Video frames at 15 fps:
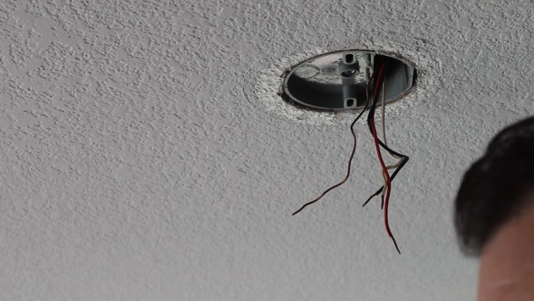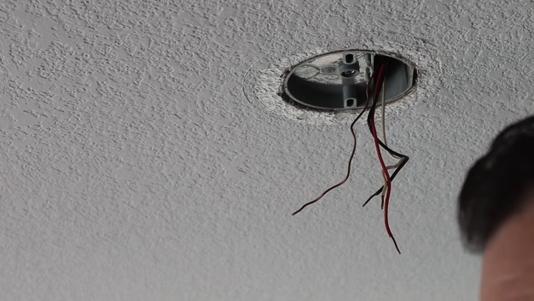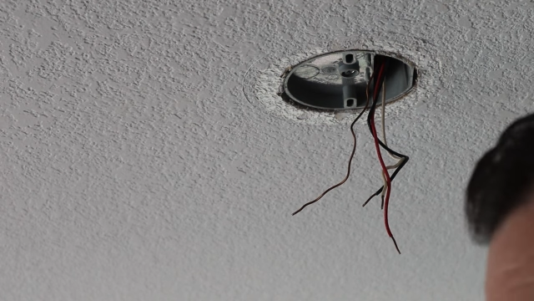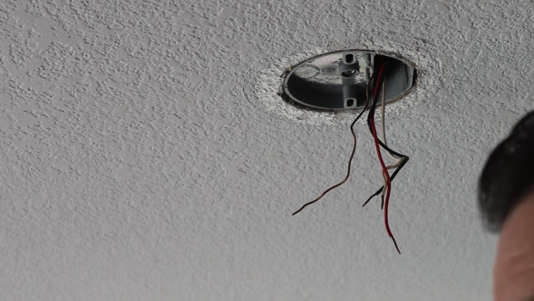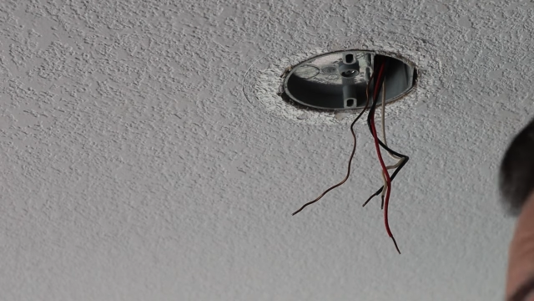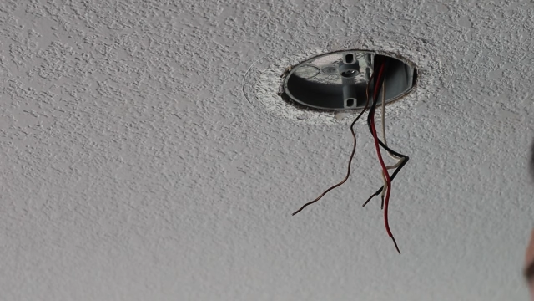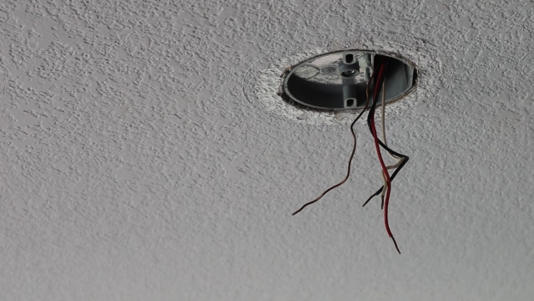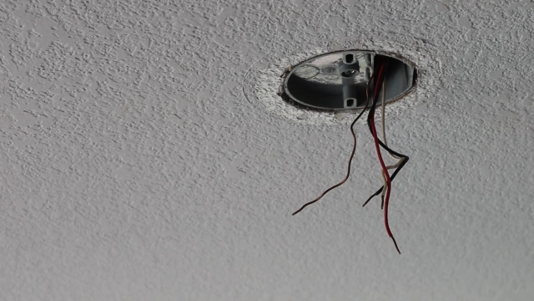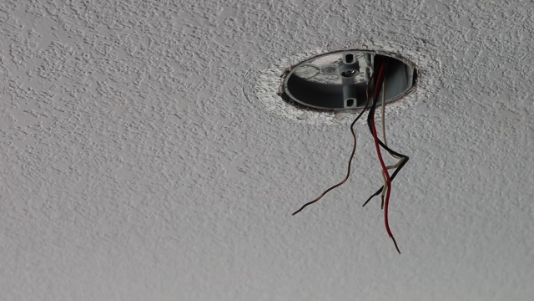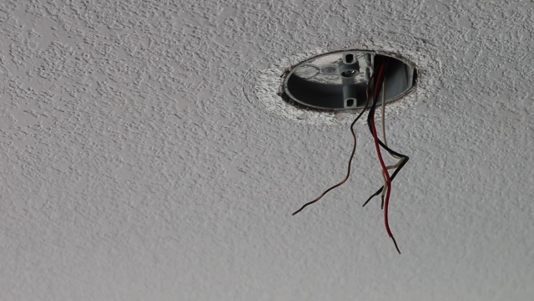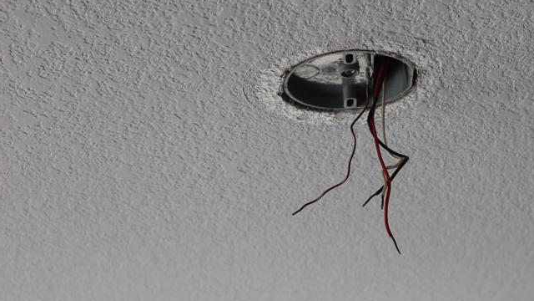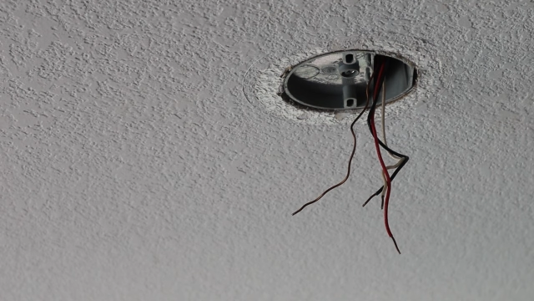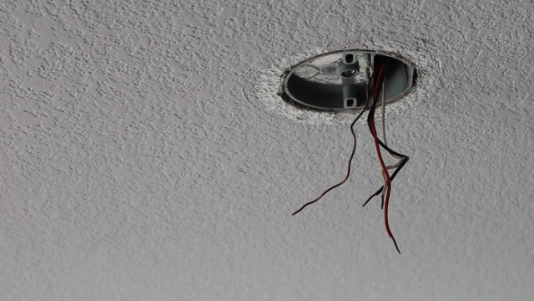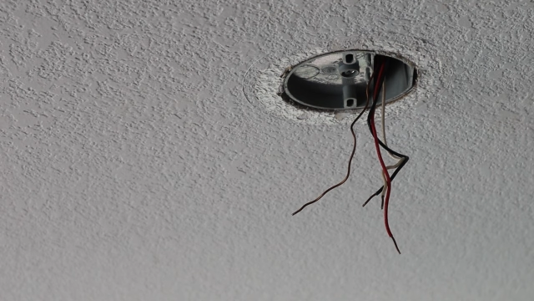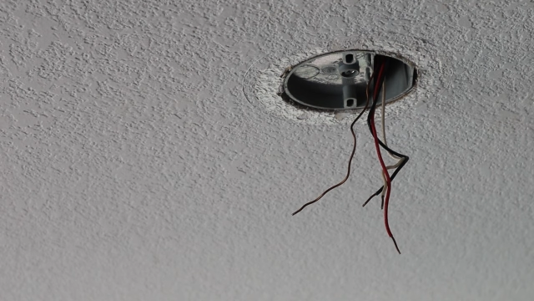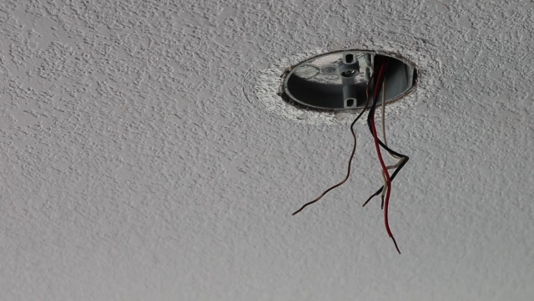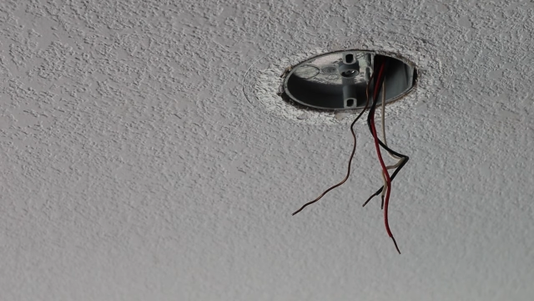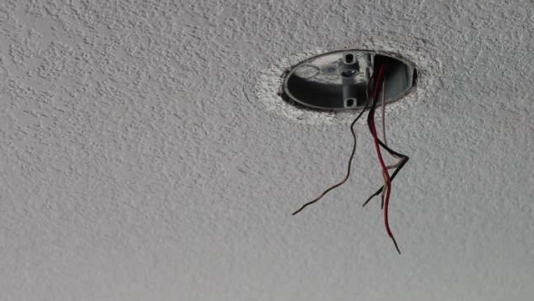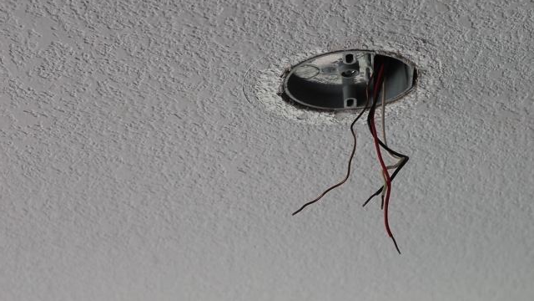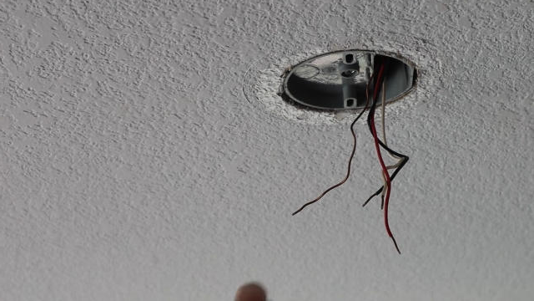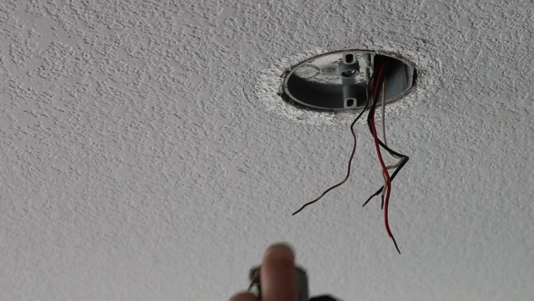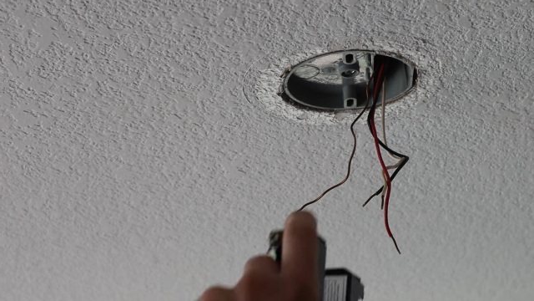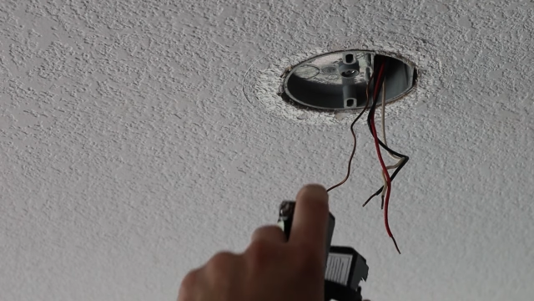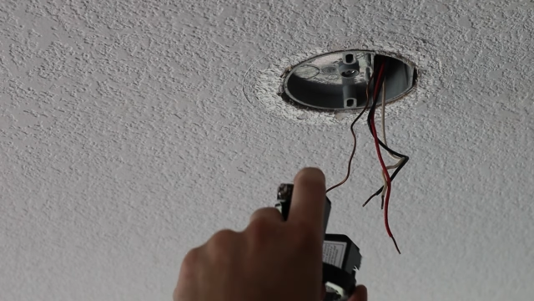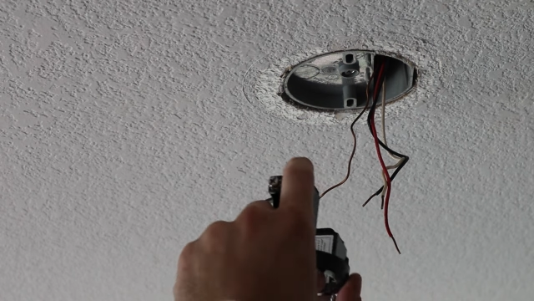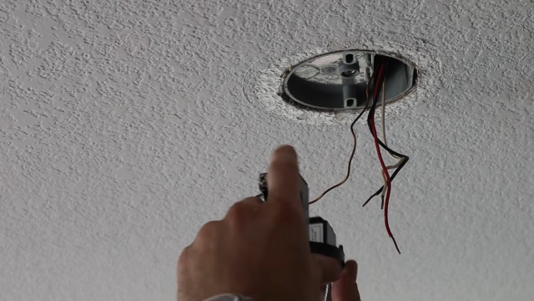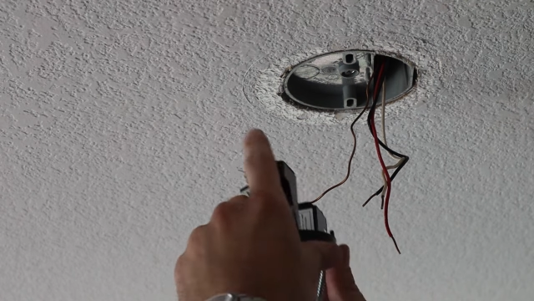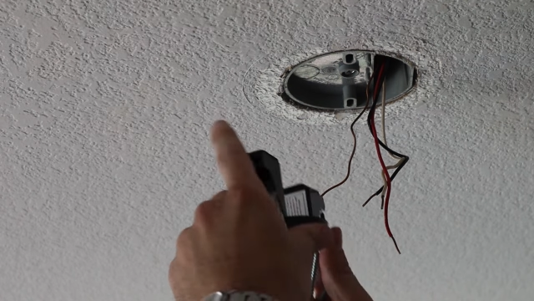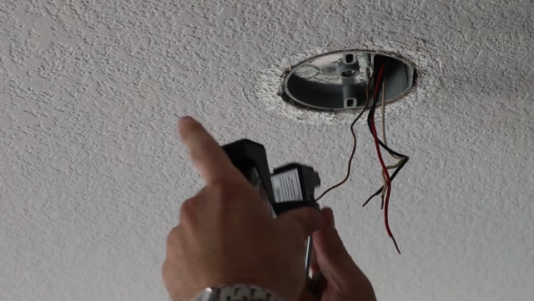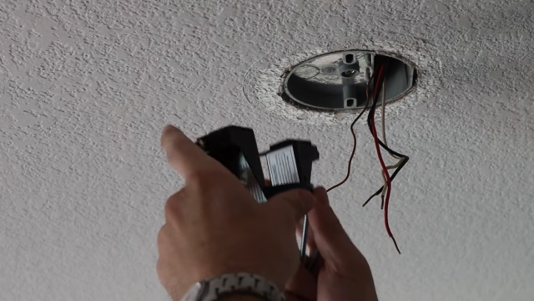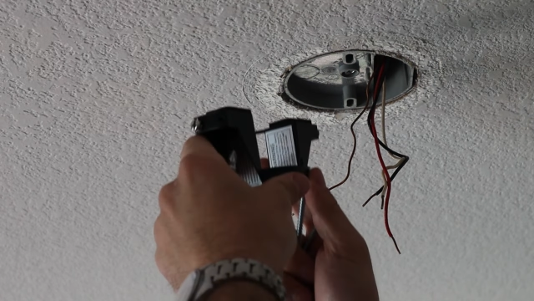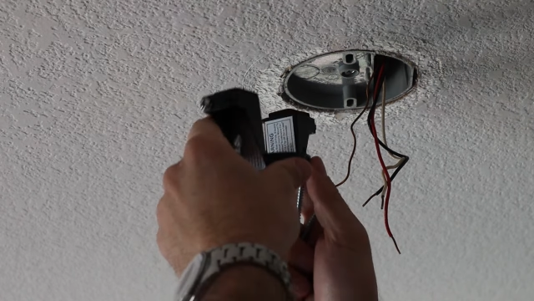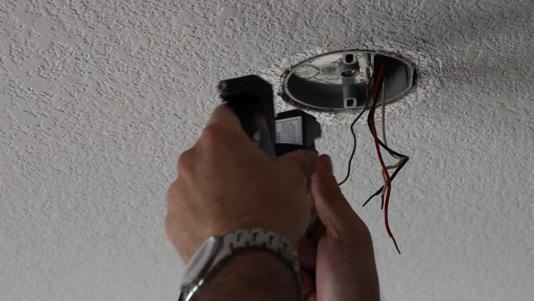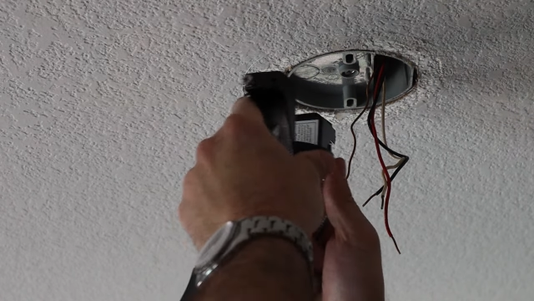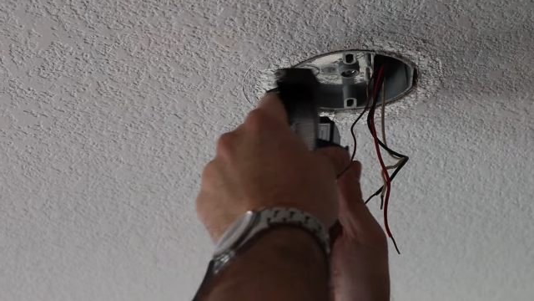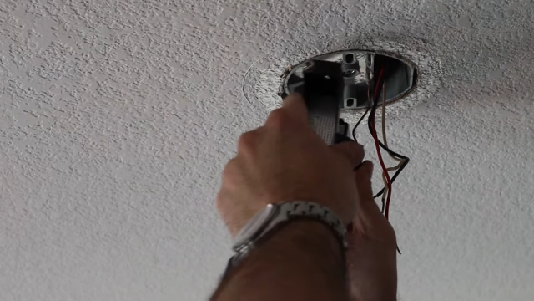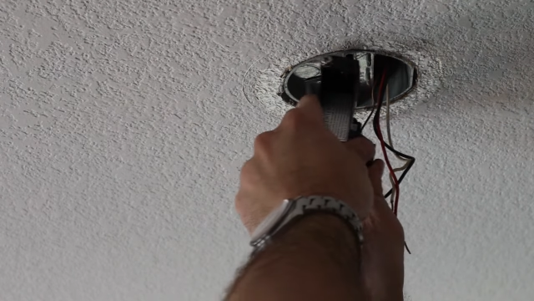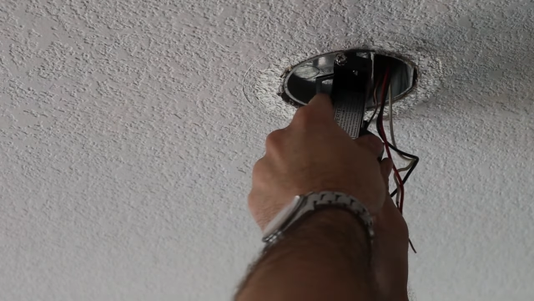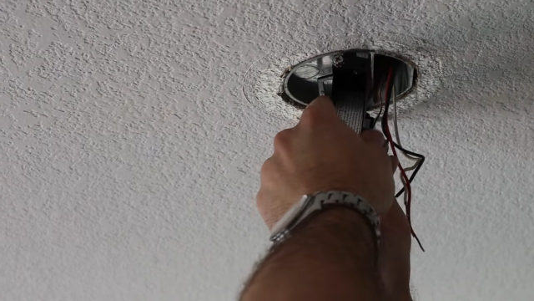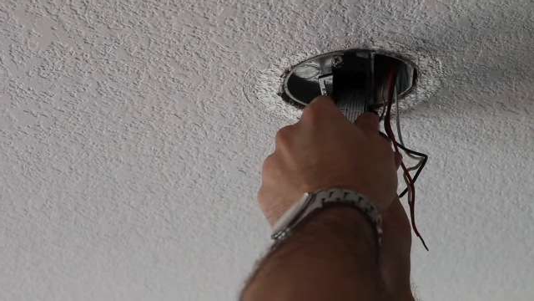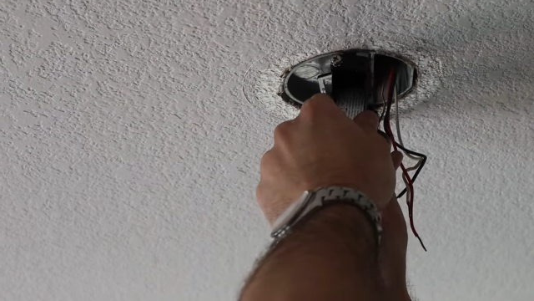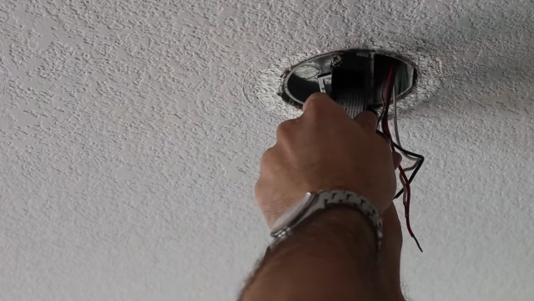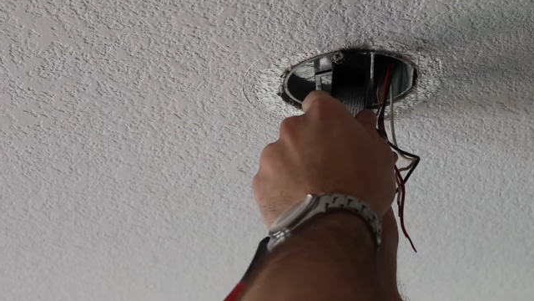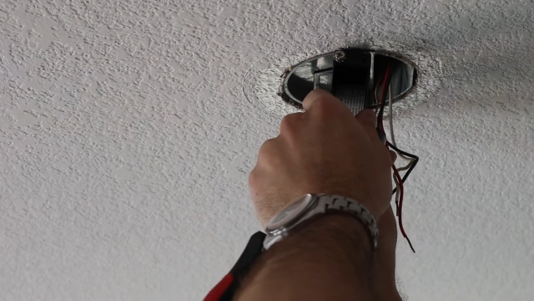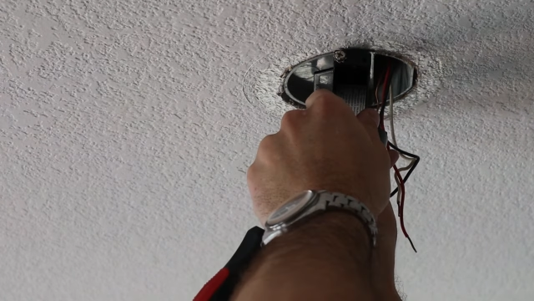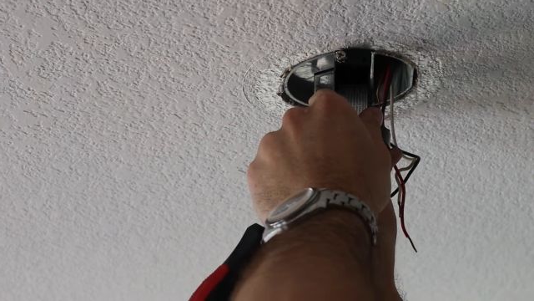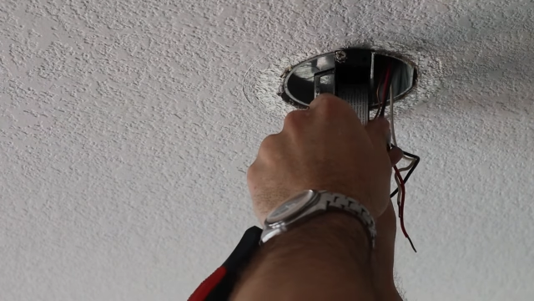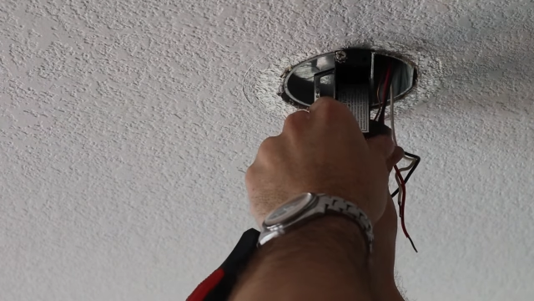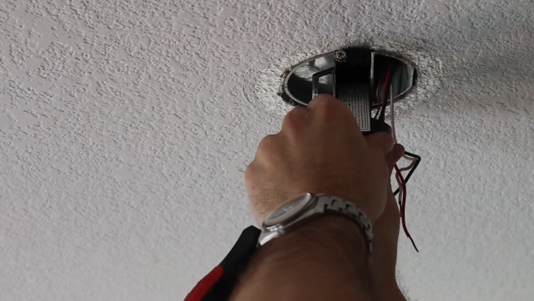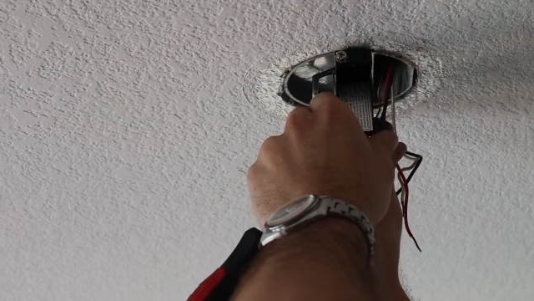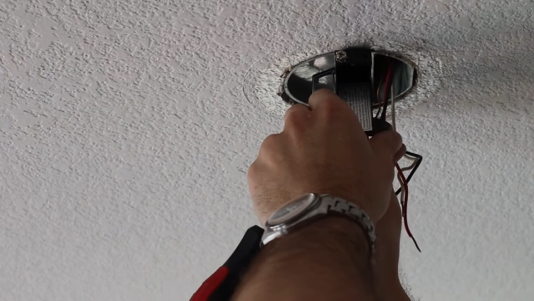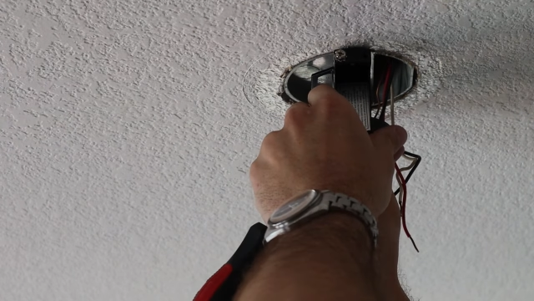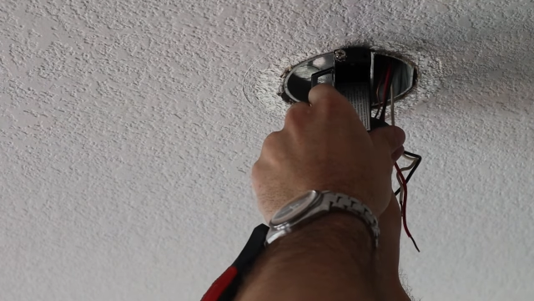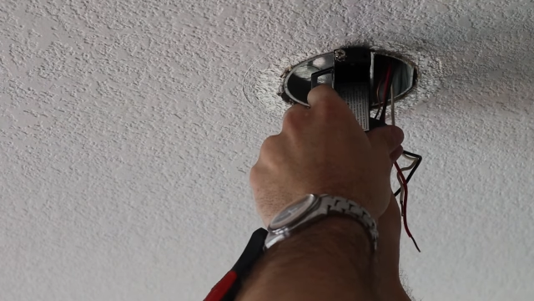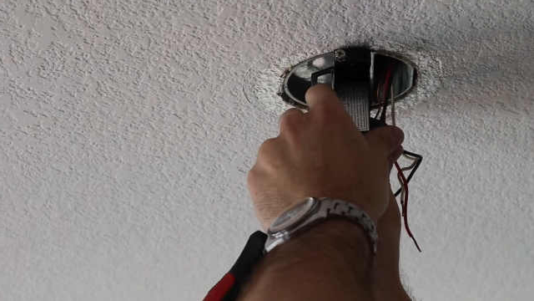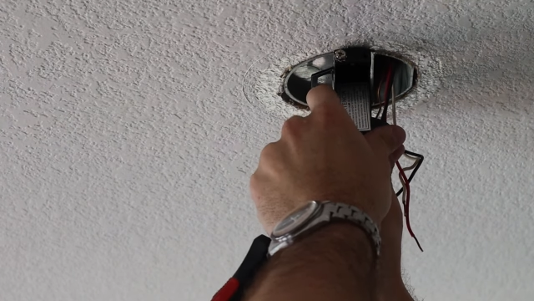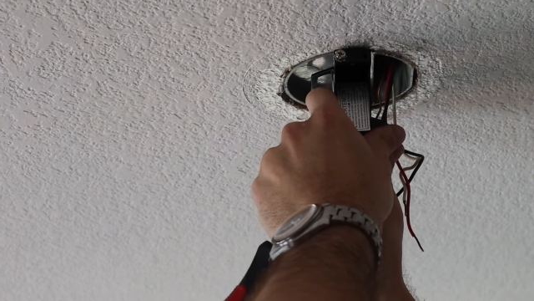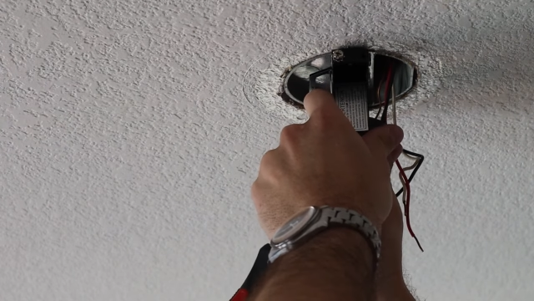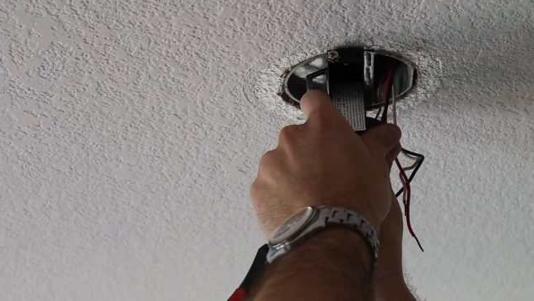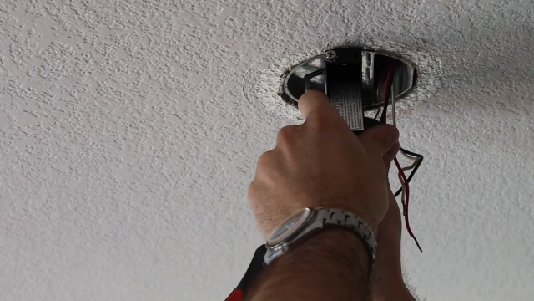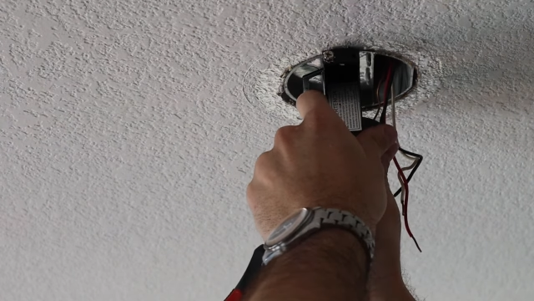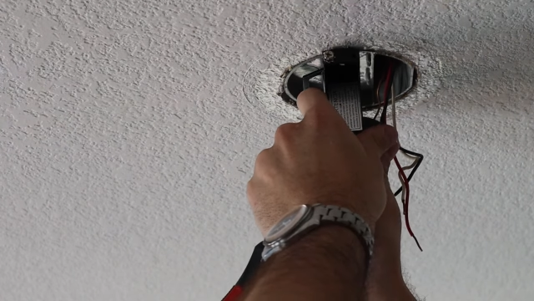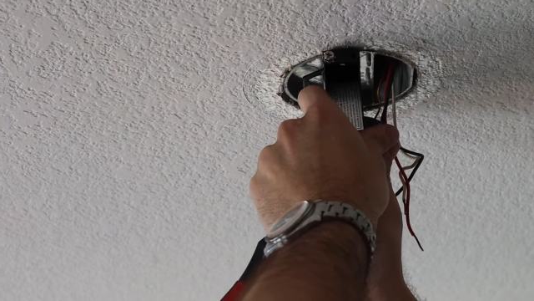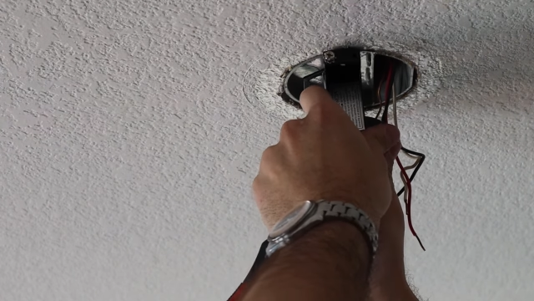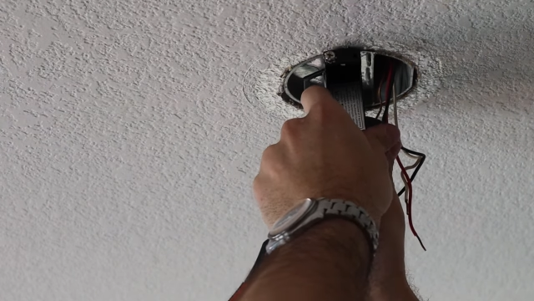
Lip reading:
Nobody's mouth can be seen.